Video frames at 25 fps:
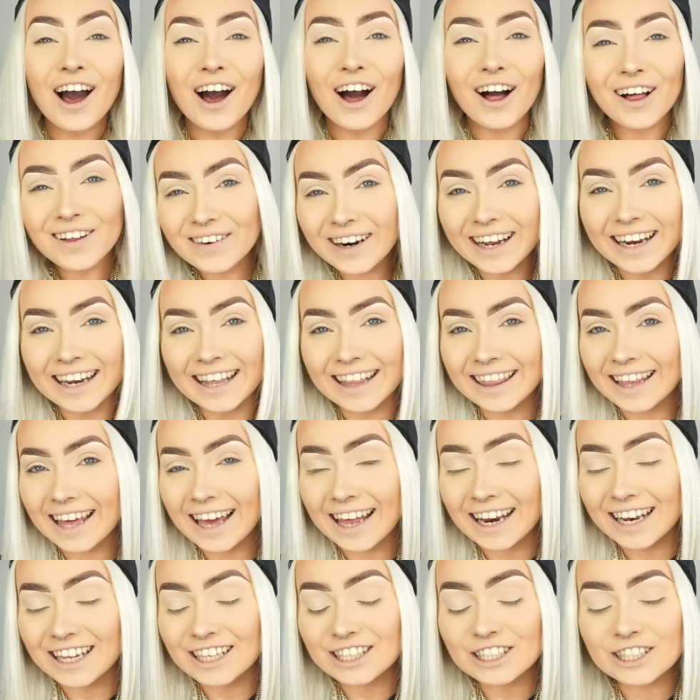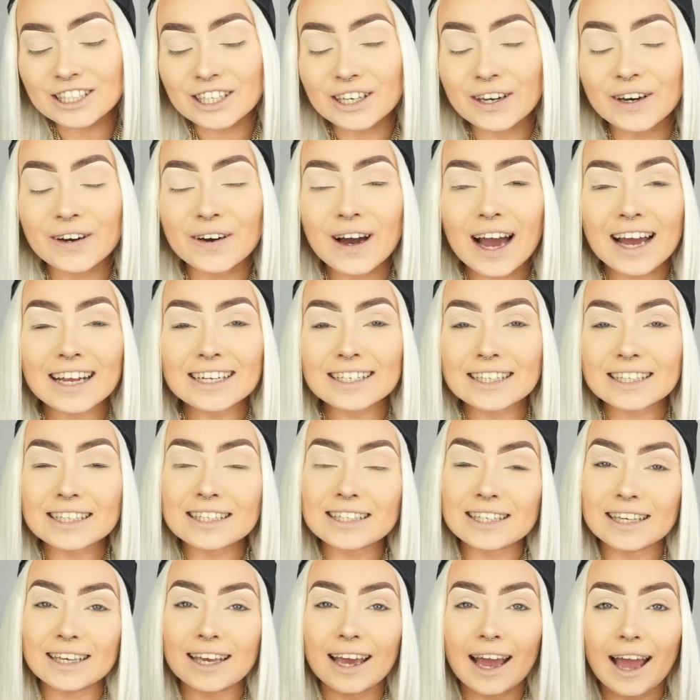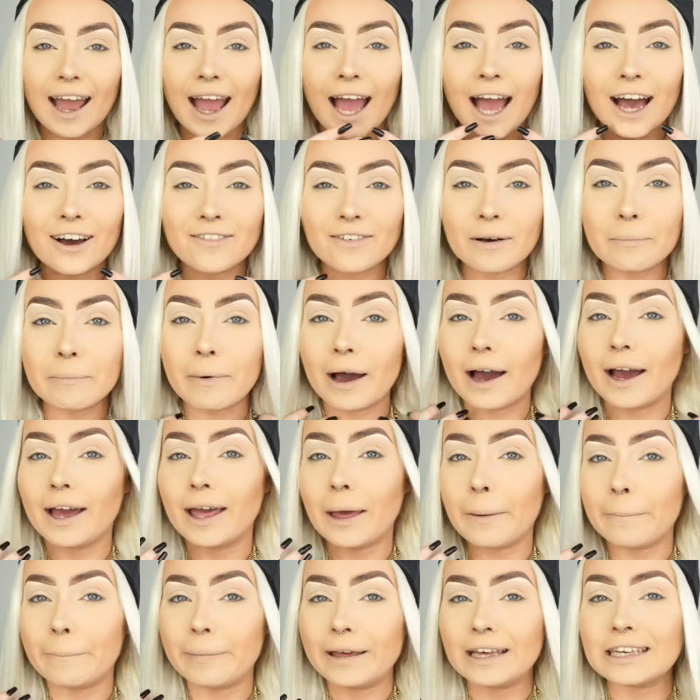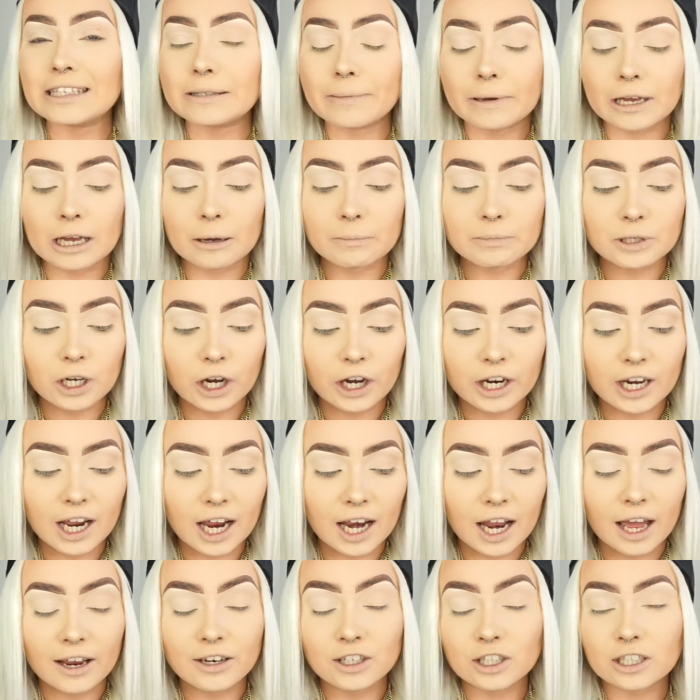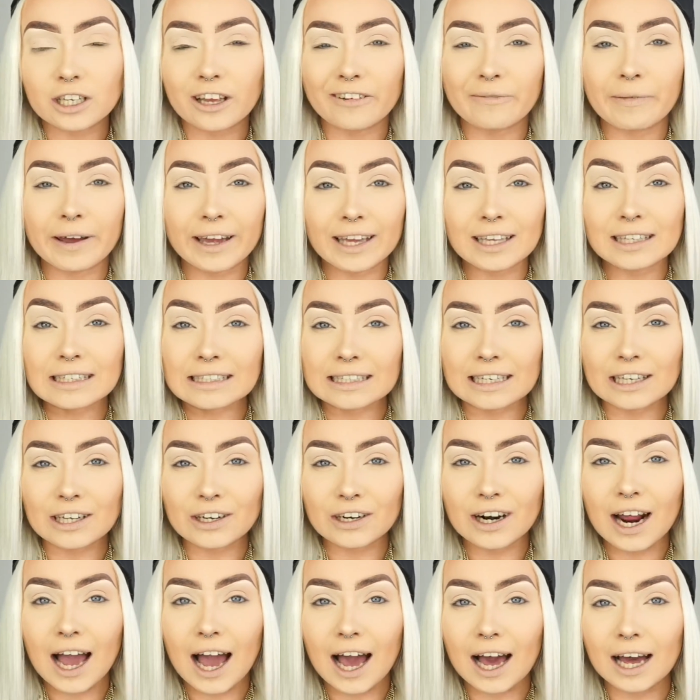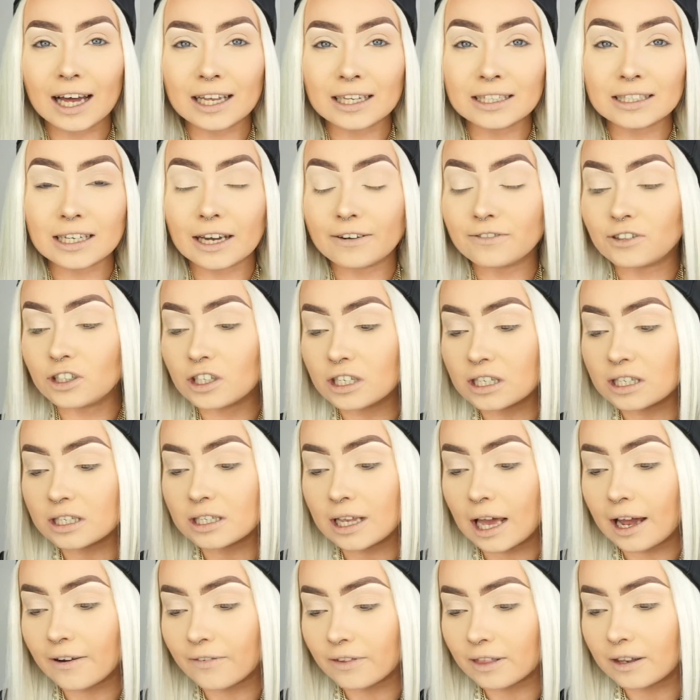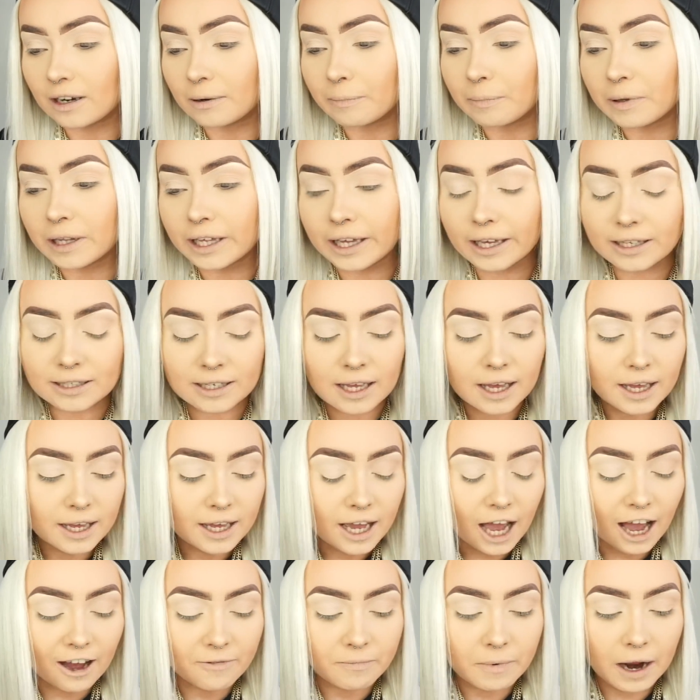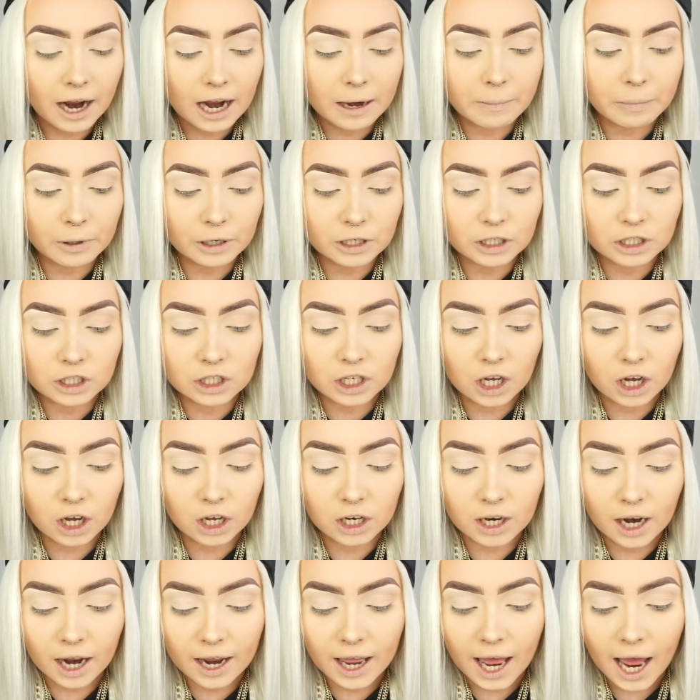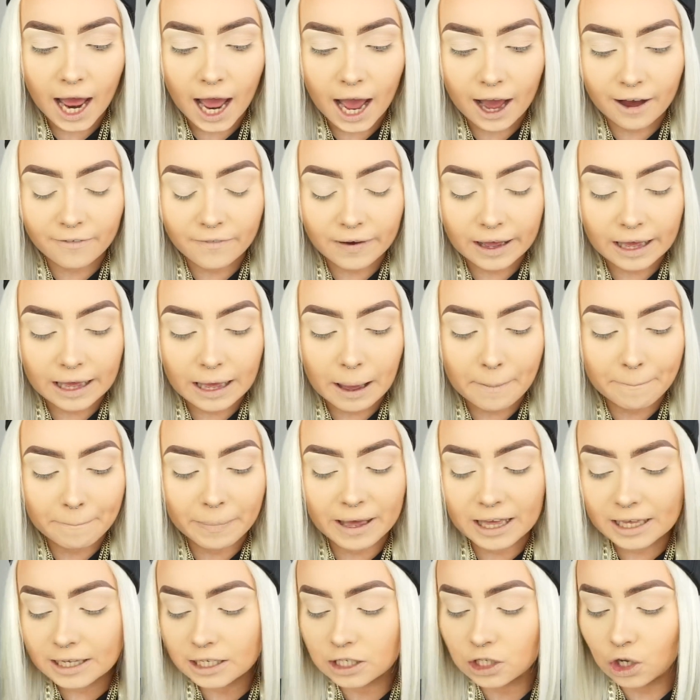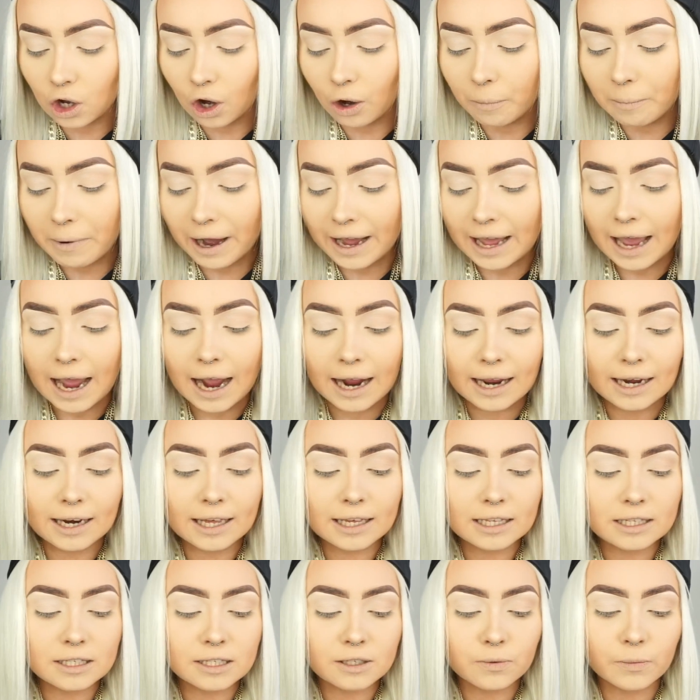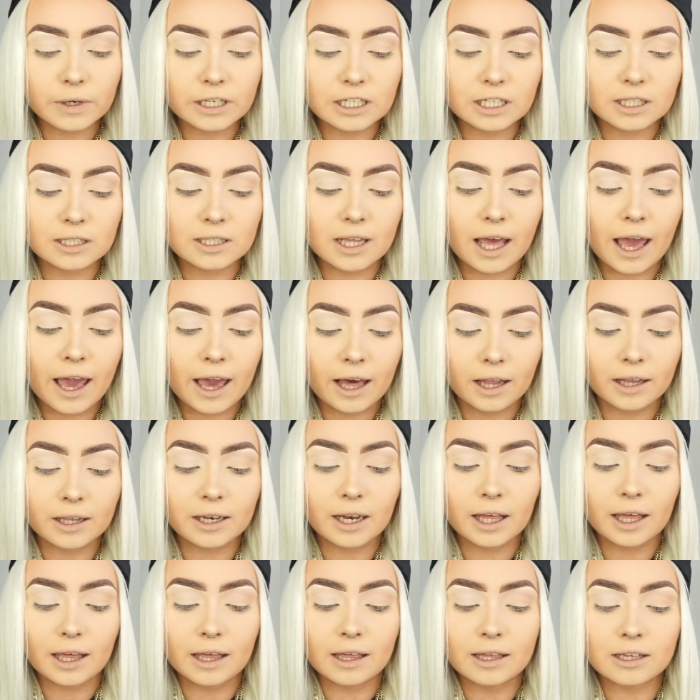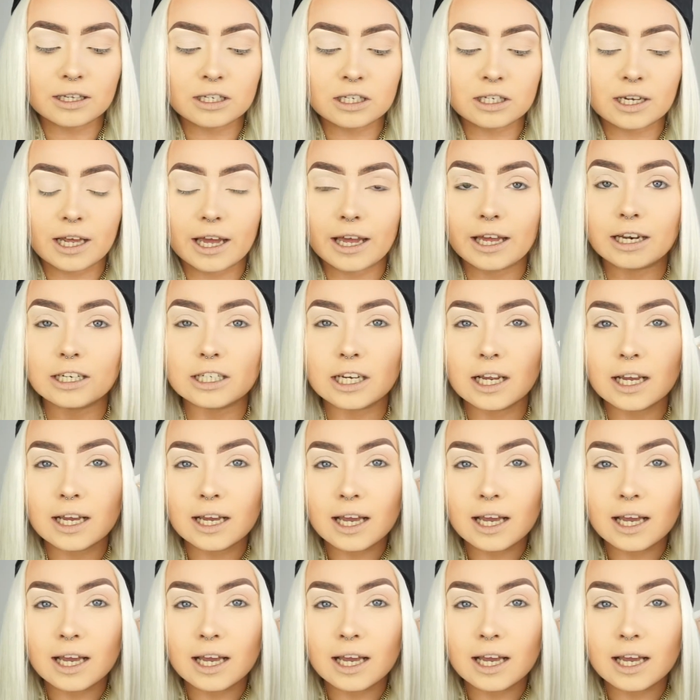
Alrighty then, so as you can see I have my base makeup down and I just have my concealer and I've just set everything in place. I have my eyebrows done, I have a base on my eyelids which is the Helen E Stage